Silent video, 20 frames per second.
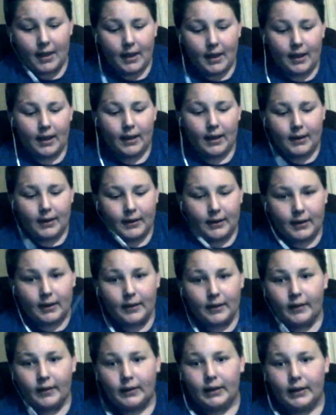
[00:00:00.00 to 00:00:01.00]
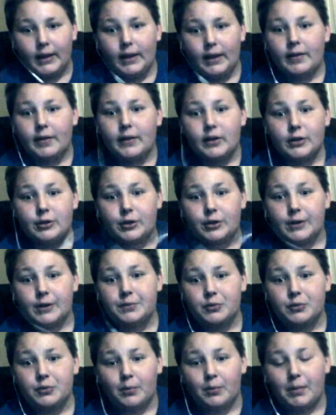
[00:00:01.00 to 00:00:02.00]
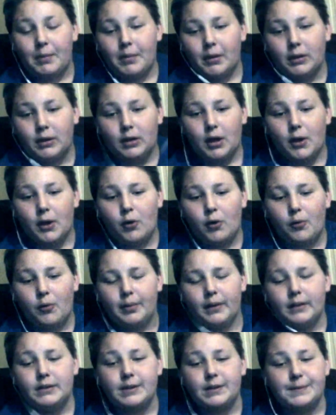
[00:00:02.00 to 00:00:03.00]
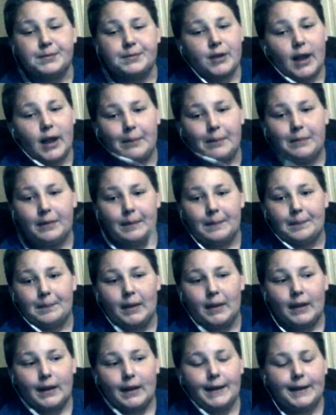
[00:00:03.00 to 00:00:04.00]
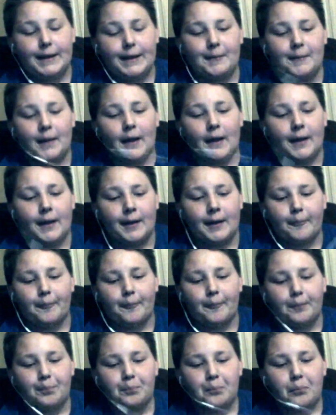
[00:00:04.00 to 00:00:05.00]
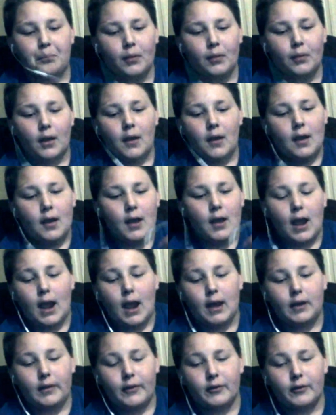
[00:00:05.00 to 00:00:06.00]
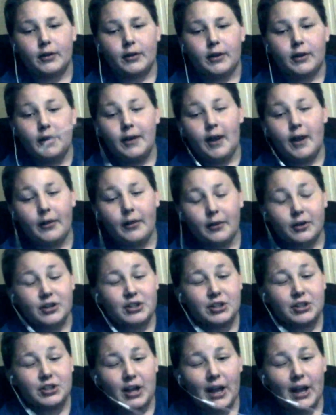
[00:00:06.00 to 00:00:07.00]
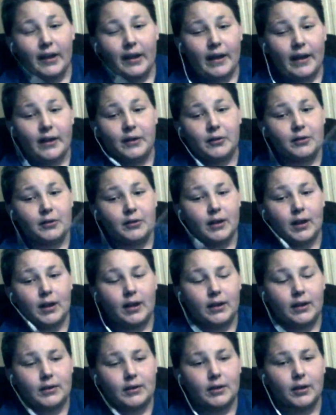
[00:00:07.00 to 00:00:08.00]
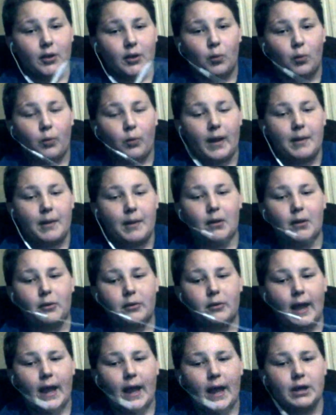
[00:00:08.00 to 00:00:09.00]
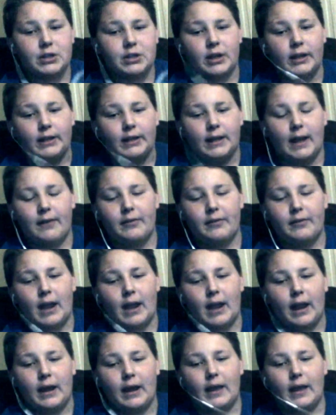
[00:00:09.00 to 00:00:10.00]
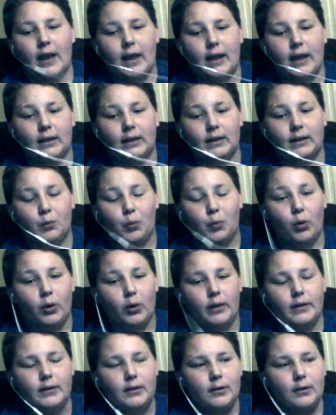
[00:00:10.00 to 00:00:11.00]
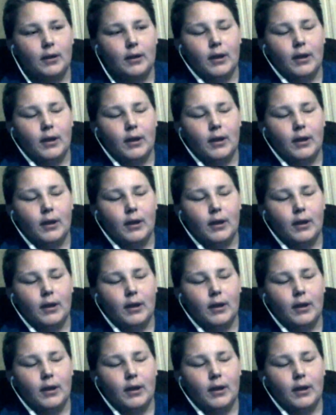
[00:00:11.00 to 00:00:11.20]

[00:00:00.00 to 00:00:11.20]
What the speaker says: And the link in the description will be below. Please subscribe to me and him. And there's another shout out to Rainbow-11881.